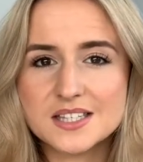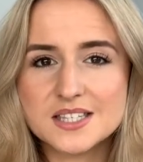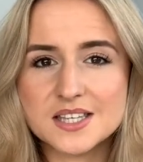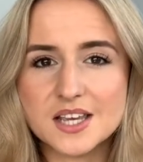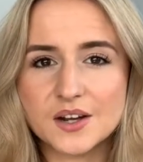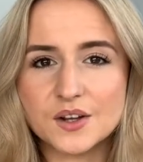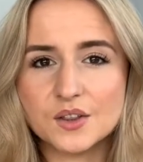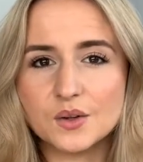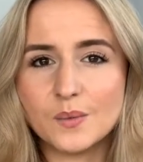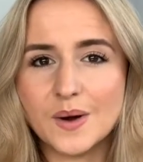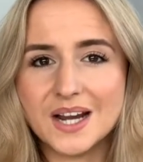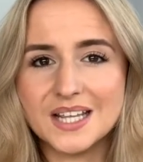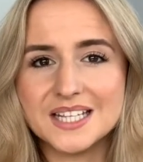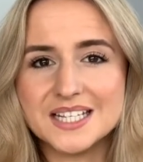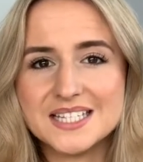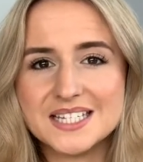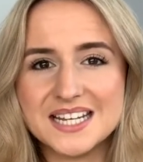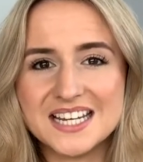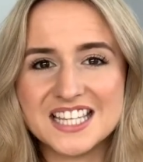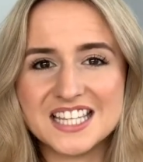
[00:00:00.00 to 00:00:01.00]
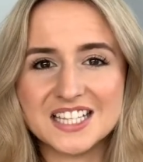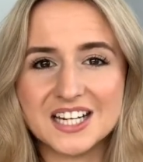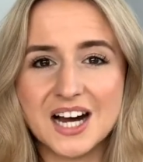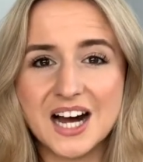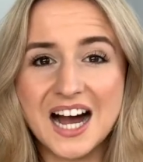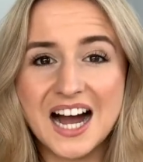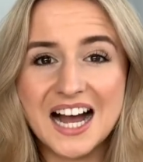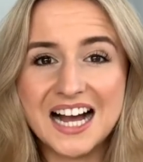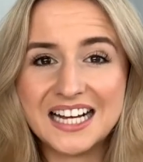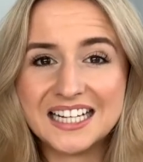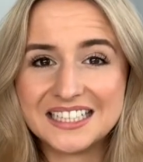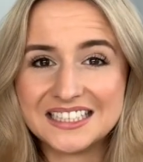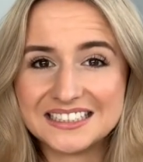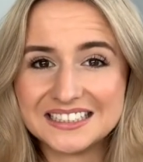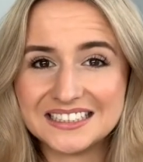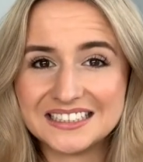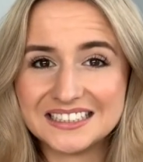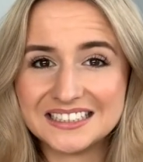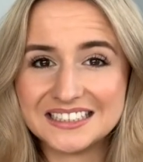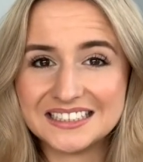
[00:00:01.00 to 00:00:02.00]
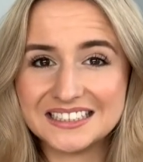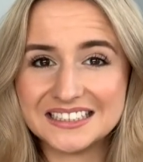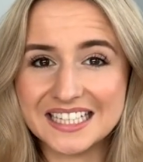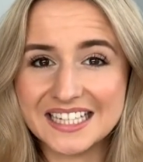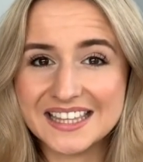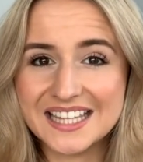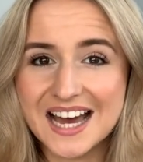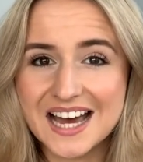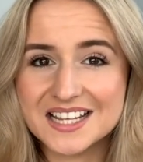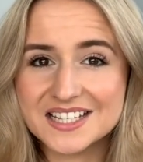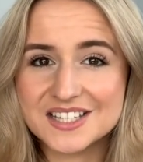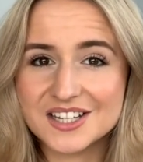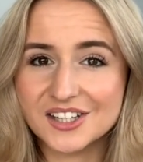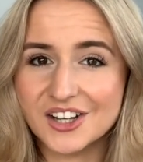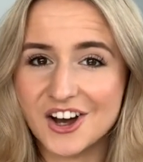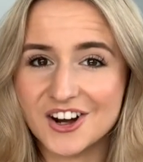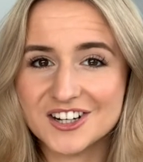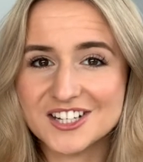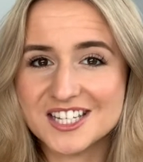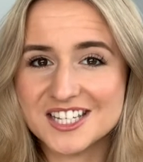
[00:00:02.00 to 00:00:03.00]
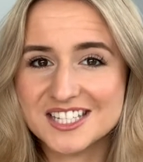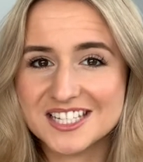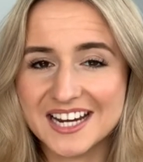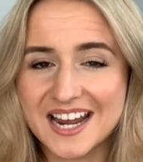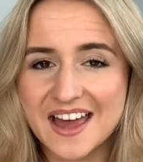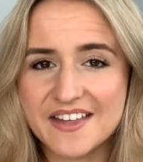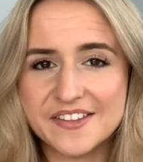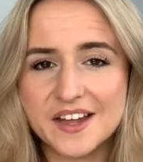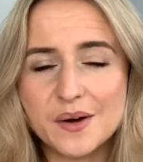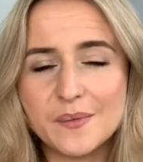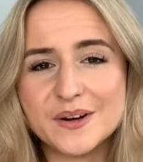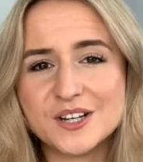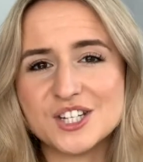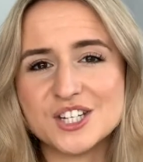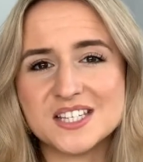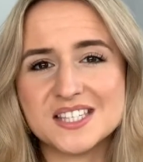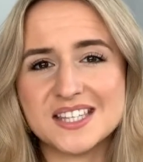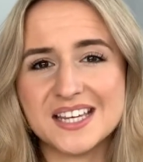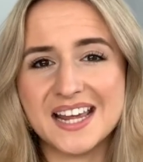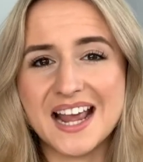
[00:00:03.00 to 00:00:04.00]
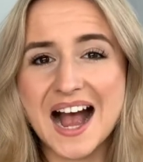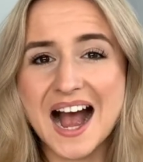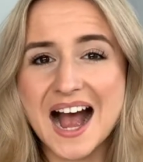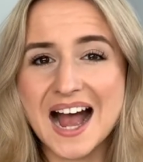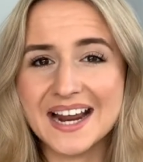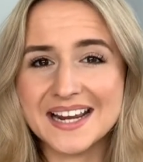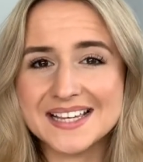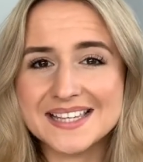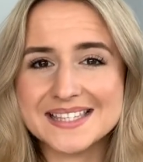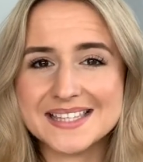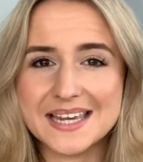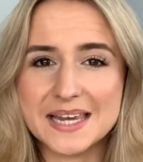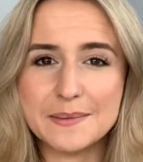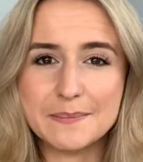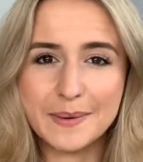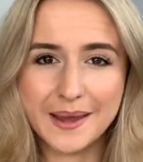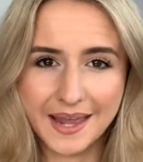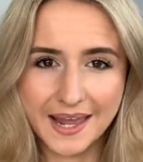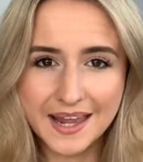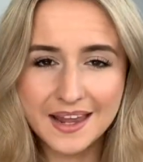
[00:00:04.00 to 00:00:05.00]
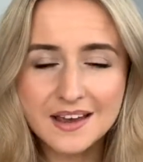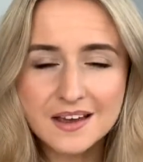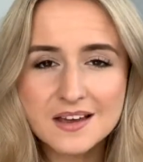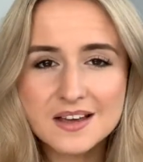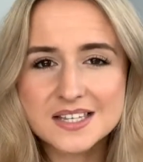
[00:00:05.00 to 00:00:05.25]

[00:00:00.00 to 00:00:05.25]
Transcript: So the way the teeth are like that, locked together, which is the ICP,